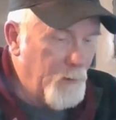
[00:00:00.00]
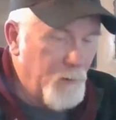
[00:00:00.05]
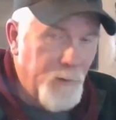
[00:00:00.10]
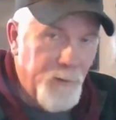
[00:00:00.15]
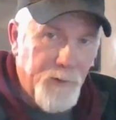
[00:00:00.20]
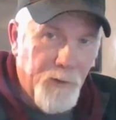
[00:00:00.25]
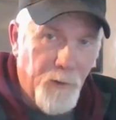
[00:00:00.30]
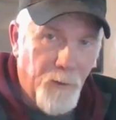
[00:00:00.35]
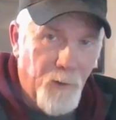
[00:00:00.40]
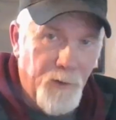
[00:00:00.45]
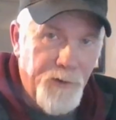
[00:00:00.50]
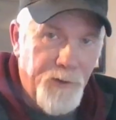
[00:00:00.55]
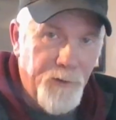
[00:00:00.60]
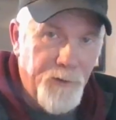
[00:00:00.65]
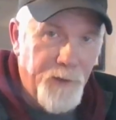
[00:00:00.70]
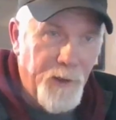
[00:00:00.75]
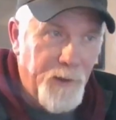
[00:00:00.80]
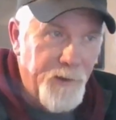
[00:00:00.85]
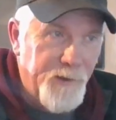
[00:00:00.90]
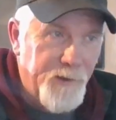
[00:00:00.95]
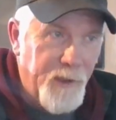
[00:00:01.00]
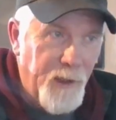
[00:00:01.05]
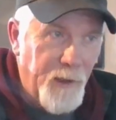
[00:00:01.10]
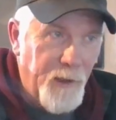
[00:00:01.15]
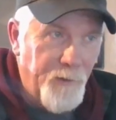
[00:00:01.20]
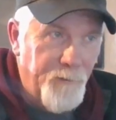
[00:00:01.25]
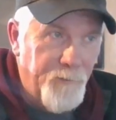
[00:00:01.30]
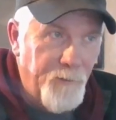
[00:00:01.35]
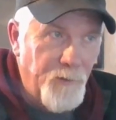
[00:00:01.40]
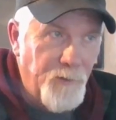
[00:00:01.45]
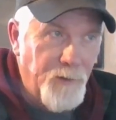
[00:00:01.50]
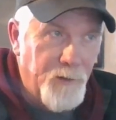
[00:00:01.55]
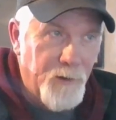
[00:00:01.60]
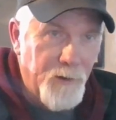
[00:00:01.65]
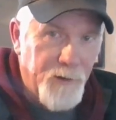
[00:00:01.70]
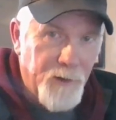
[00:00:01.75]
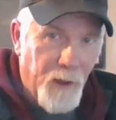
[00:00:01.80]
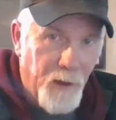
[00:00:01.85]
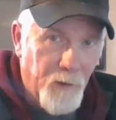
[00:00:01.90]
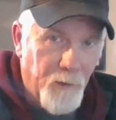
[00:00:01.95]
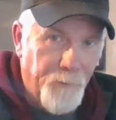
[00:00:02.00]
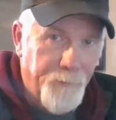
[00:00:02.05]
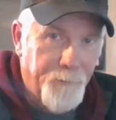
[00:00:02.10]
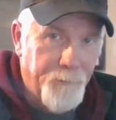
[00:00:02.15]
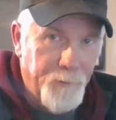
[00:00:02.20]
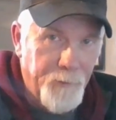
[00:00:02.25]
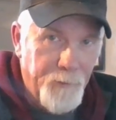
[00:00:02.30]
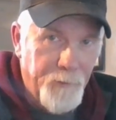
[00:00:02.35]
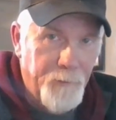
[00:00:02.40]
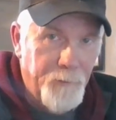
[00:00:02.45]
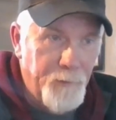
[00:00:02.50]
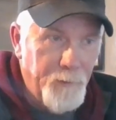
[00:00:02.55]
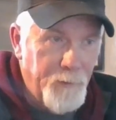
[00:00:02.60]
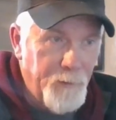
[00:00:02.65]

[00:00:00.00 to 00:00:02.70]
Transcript: So once you're done scanning through, you can toggle through